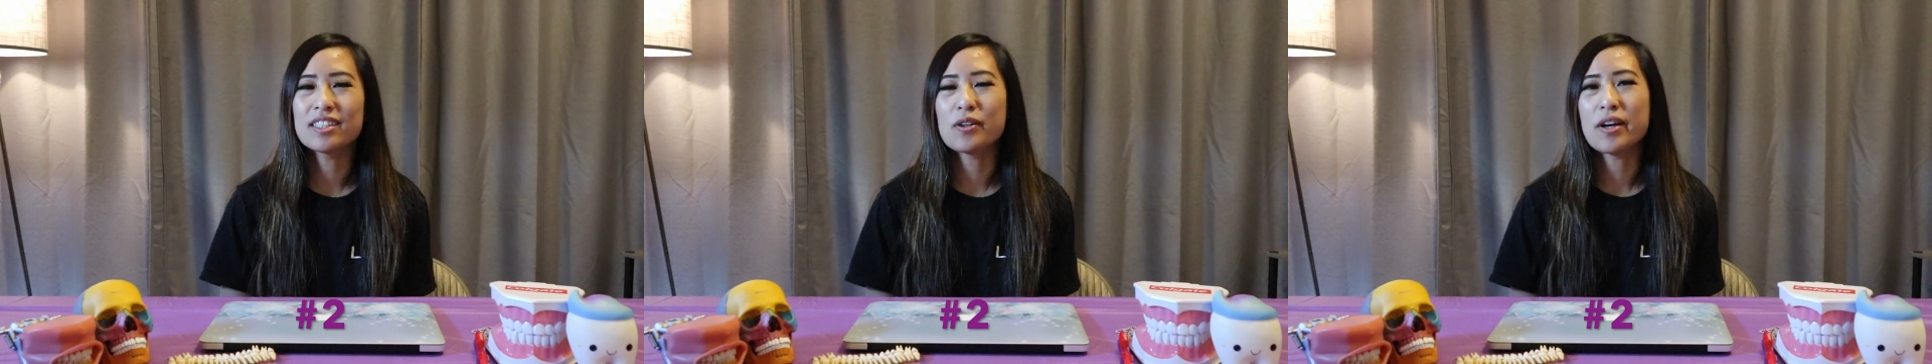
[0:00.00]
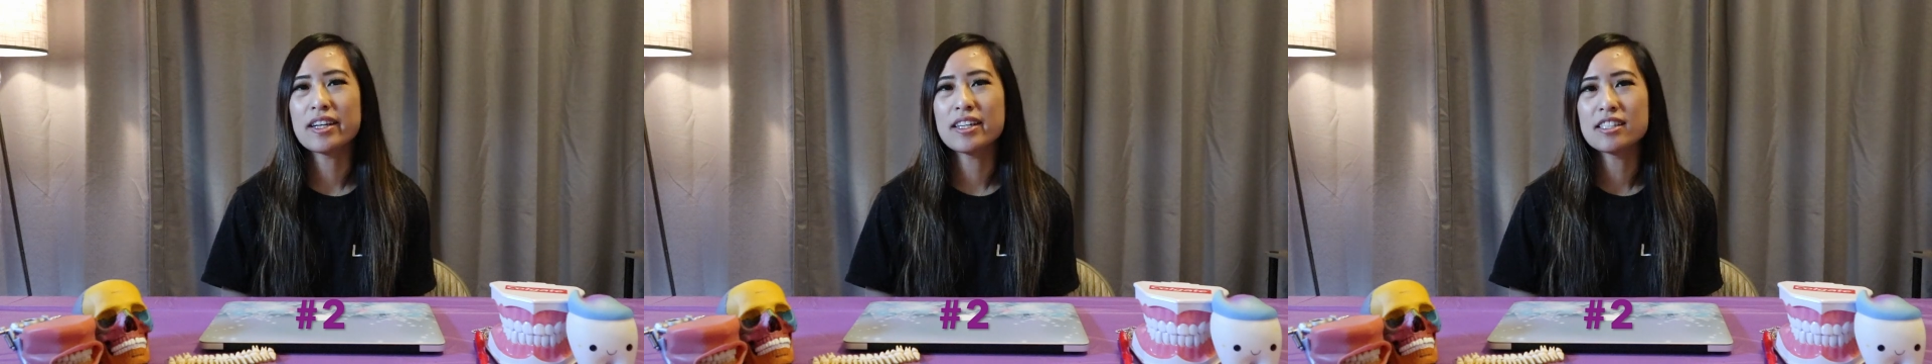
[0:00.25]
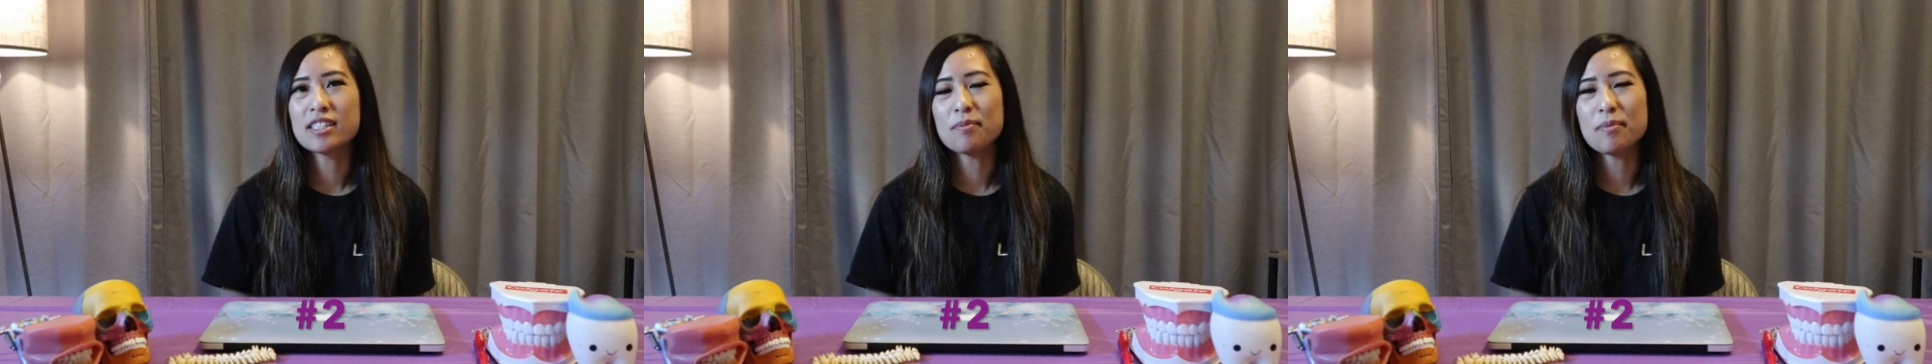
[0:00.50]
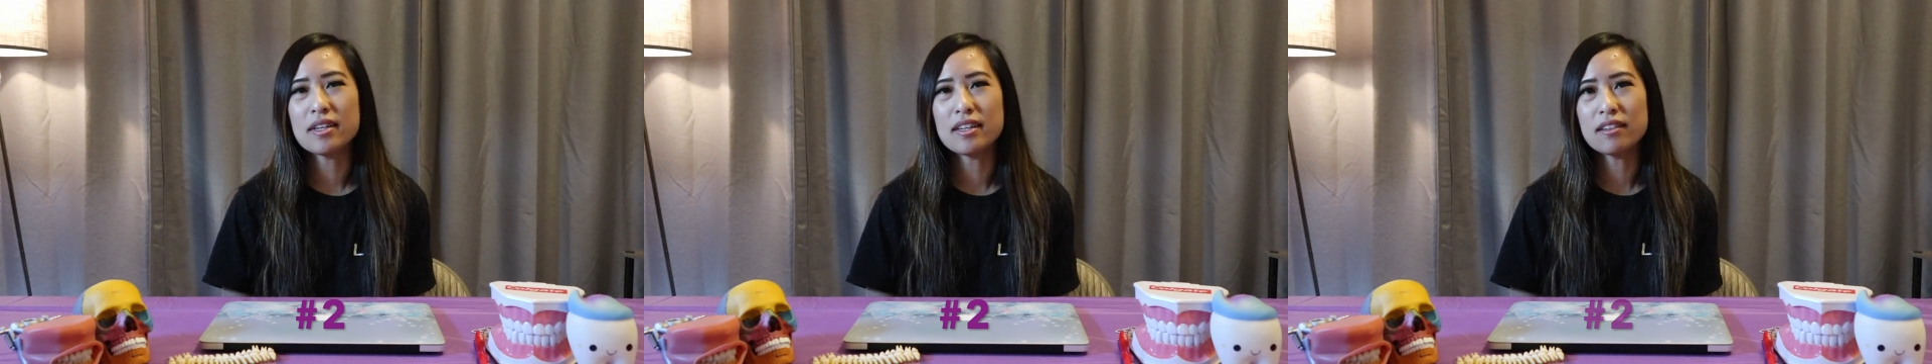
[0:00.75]
so I can
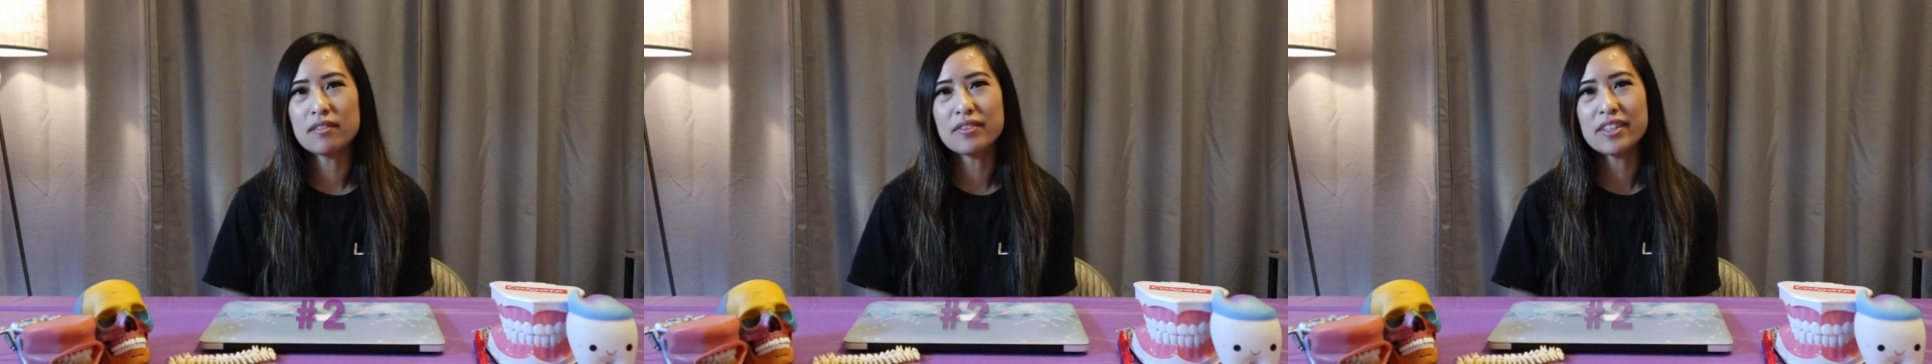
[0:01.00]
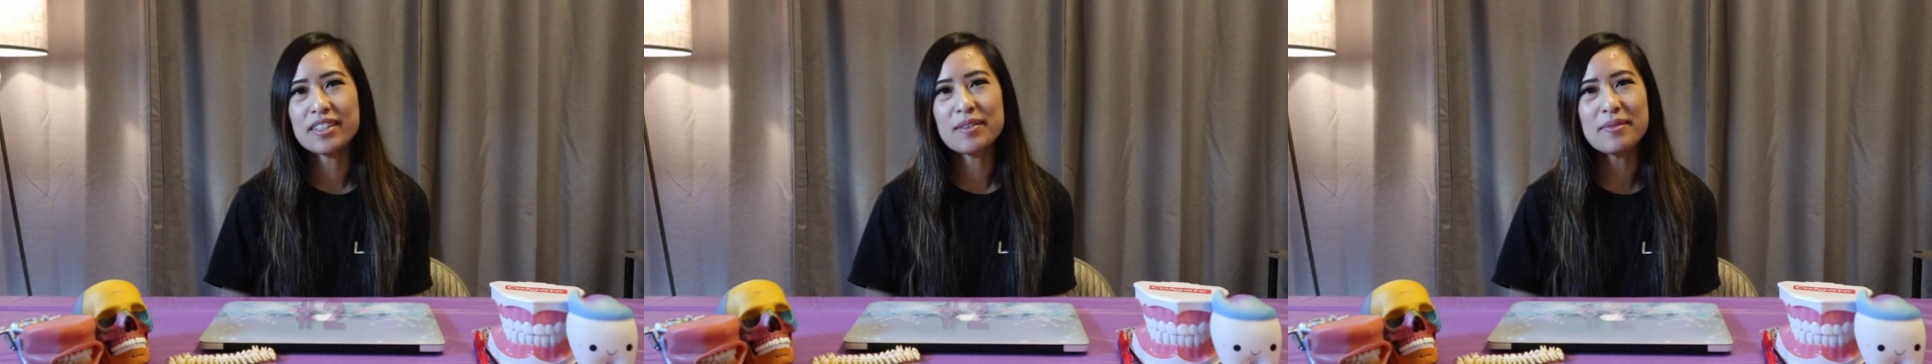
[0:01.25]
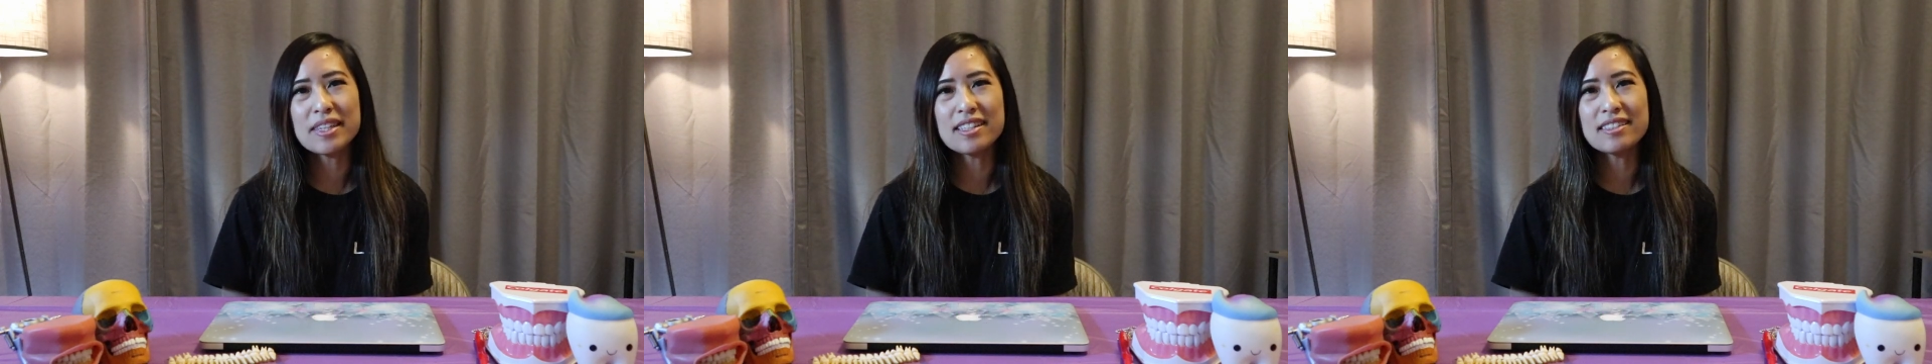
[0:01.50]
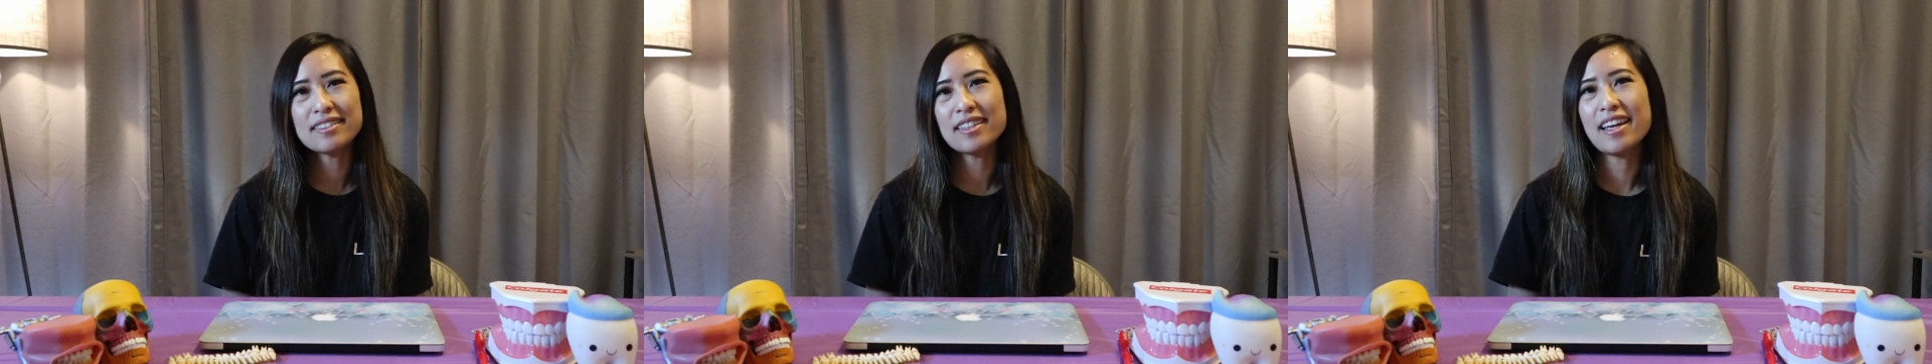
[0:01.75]
speak
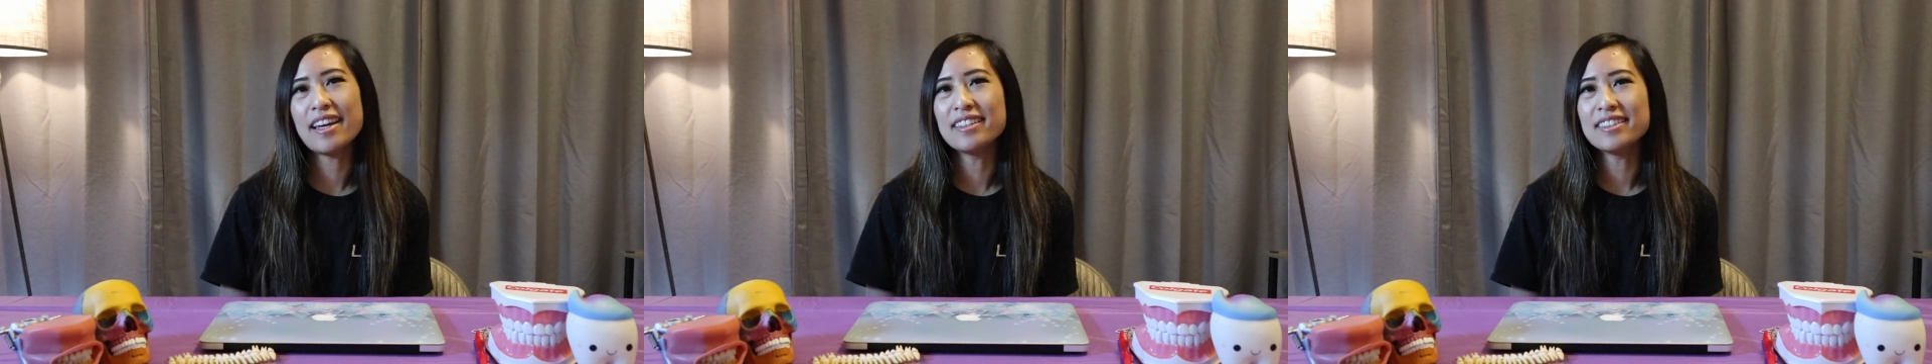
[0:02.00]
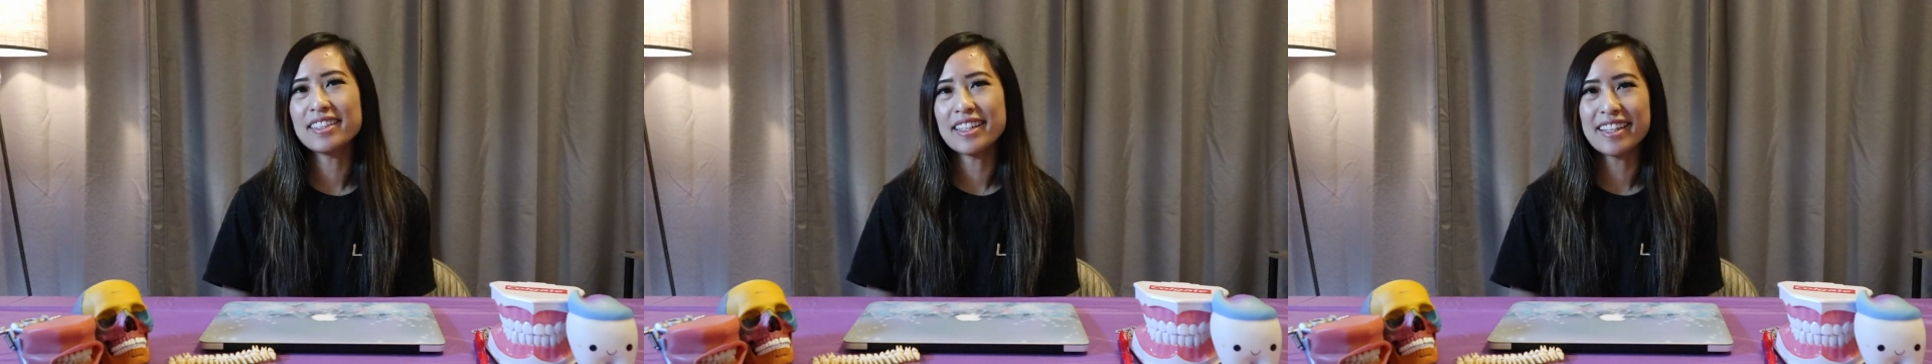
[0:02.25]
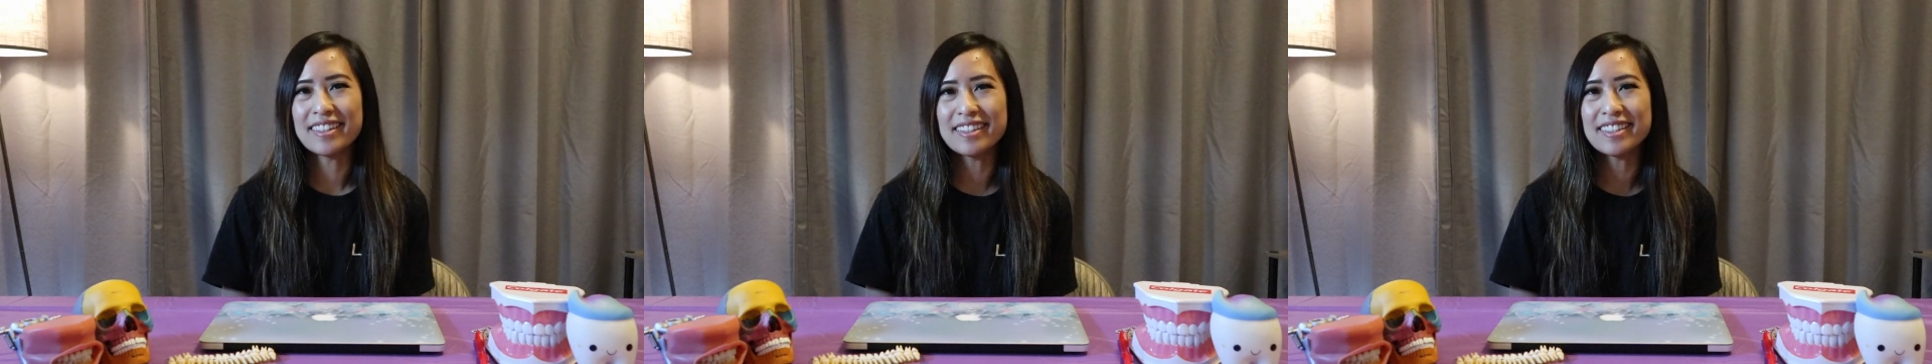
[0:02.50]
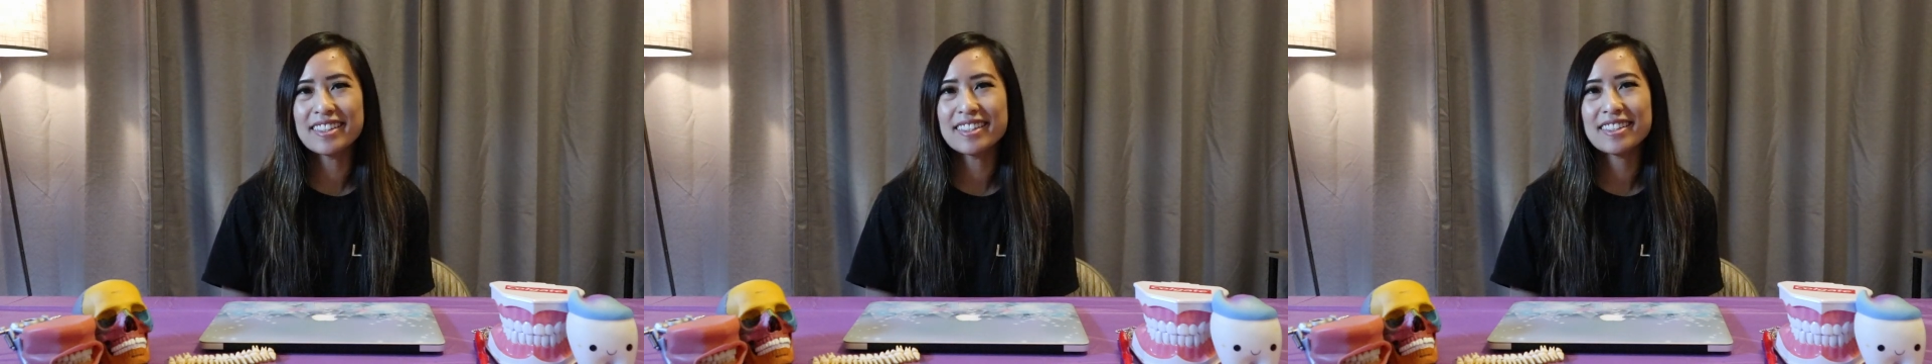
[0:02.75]
Vietnamese and
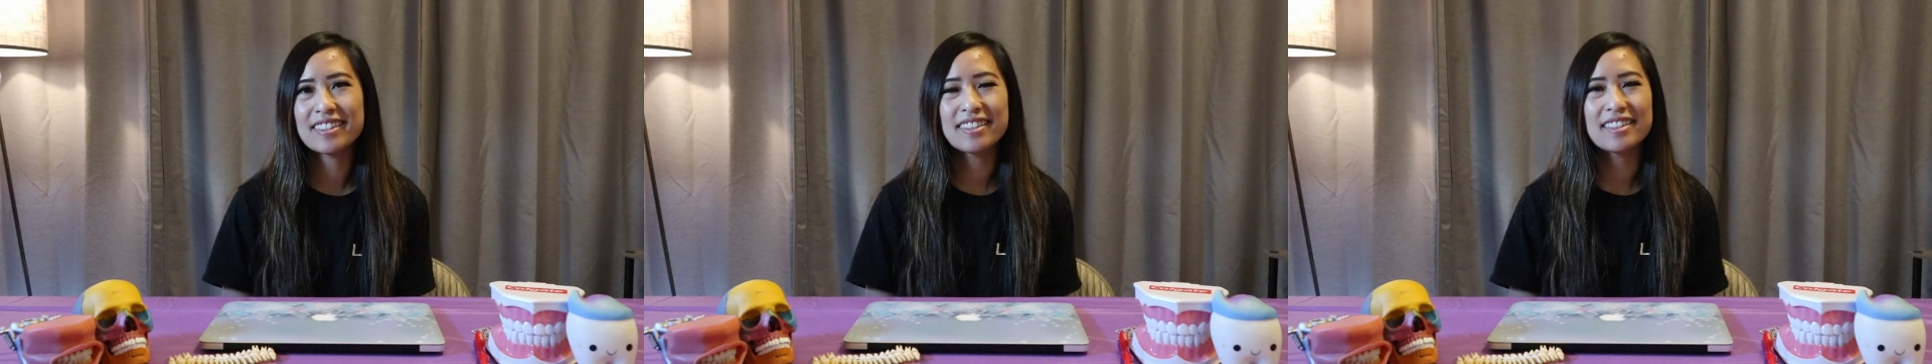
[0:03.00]
English.